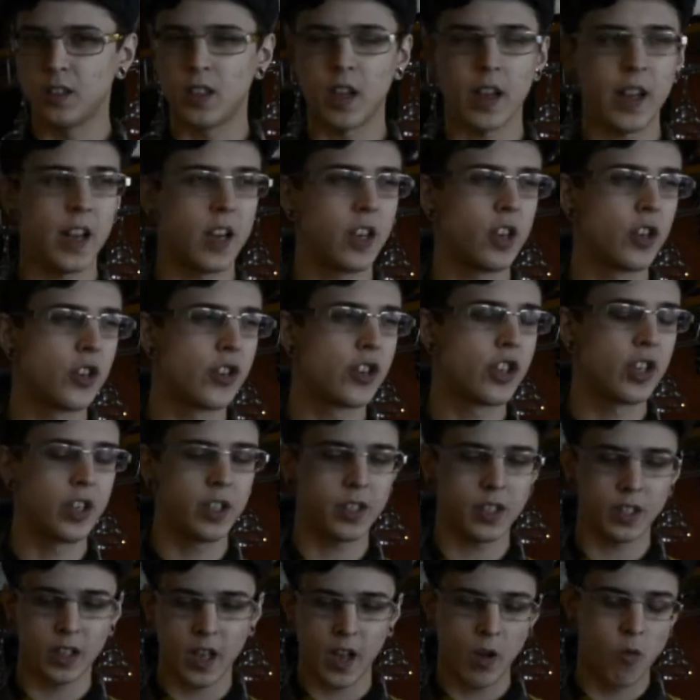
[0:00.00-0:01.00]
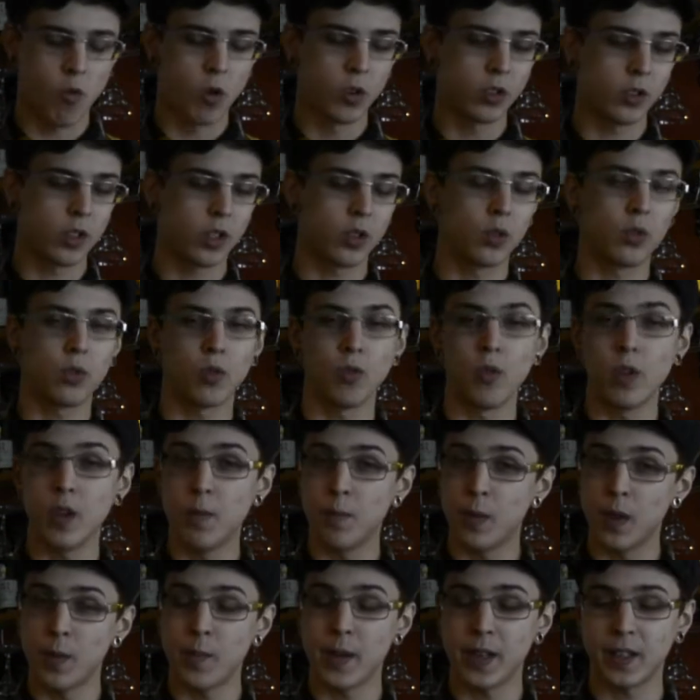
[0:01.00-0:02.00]
the energies, and I wanted to
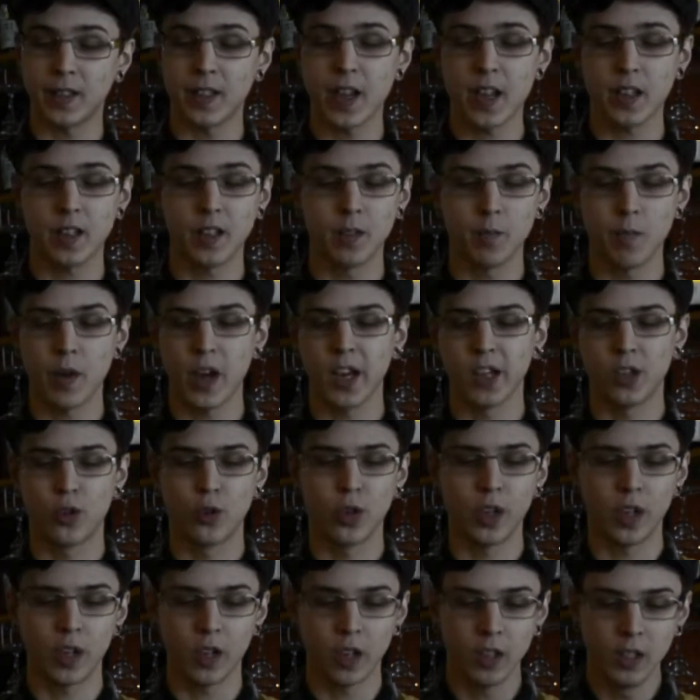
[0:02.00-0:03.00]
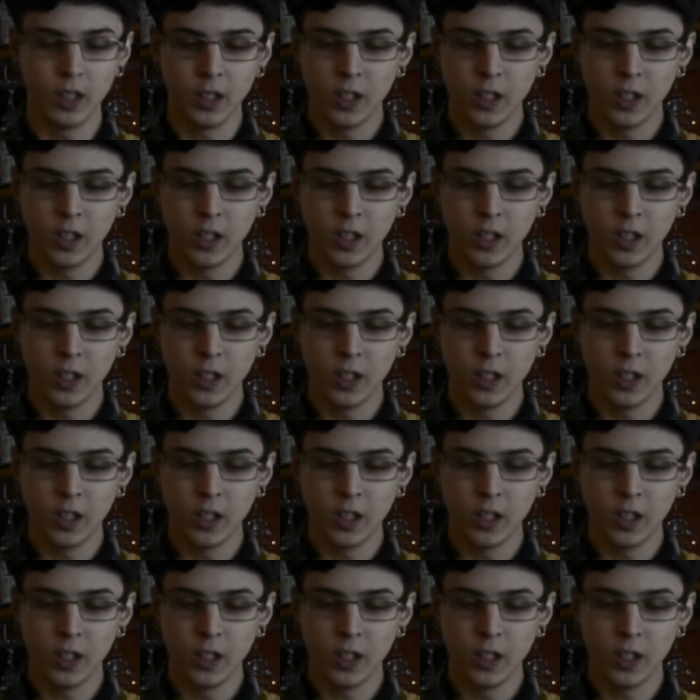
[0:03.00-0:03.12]
implement that in my drink.